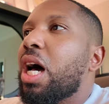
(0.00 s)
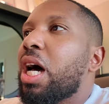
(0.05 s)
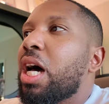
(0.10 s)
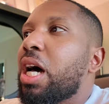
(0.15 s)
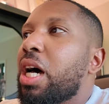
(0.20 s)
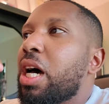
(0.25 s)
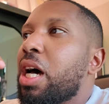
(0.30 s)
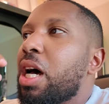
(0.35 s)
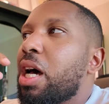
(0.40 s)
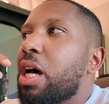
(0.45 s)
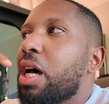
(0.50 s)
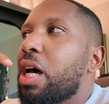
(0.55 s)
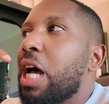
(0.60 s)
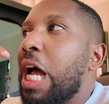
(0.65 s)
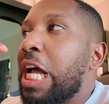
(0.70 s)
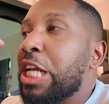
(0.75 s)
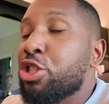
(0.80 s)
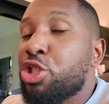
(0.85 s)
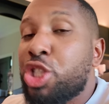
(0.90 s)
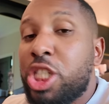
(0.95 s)

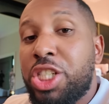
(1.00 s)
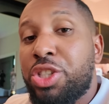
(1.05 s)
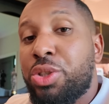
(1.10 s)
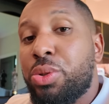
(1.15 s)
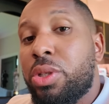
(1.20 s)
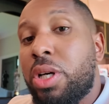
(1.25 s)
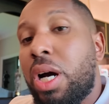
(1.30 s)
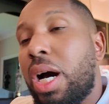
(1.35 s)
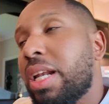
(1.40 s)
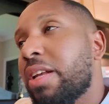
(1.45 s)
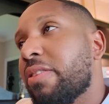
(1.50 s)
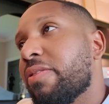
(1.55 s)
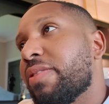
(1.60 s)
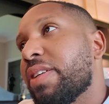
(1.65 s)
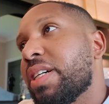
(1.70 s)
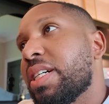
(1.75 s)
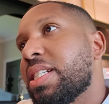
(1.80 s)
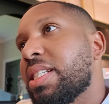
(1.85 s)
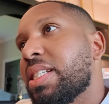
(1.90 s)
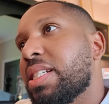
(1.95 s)
I usually do color
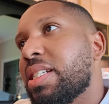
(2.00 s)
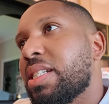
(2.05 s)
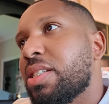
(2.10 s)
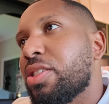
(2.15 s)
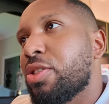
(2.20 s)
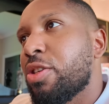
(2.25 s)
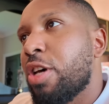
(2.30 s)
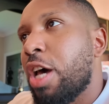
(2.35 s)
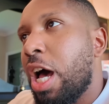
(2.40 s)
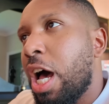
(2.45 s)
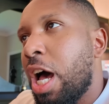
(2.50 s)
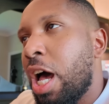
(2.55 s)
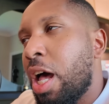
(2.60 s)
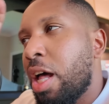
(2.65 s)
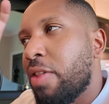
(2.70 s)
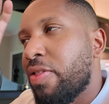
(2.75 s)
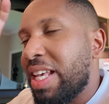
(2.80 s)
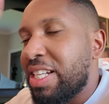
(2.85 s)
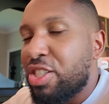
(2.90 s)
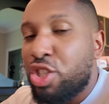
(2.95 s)
first.
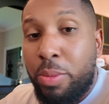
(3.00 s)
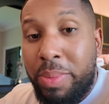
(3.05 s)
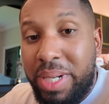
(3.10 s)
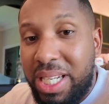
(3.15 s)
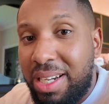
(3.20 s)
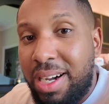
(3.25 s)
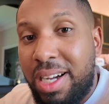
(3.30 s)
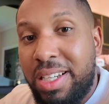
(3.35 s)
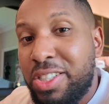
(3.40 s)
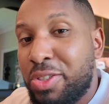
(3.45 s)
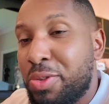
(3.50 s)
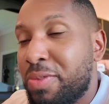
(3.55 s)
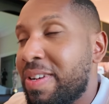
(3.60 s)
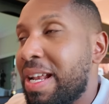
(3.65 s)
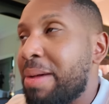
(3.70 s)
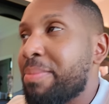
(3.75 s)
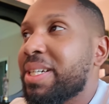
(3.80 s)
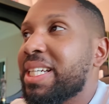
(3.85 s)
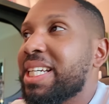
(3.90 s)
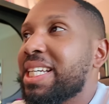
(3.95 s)
There's so many colors with
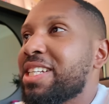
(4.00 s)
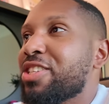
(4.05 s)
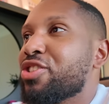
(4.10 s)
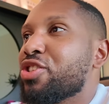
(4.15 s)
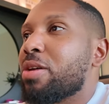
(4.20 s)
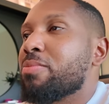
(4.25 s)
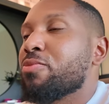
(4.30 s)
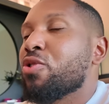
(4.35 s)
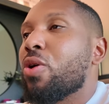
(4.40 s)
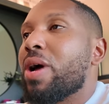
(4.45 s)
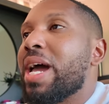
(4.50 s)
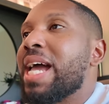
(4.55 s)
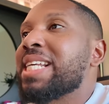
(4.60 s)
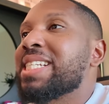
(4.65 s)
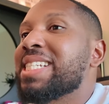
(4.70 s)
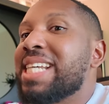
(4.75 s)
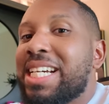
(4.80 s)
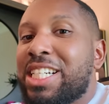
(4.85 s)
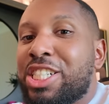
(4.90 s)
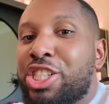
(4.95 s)
Lamborghini, so I'm not
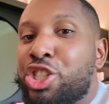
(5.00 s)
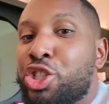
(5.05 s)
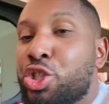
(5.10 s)
exactly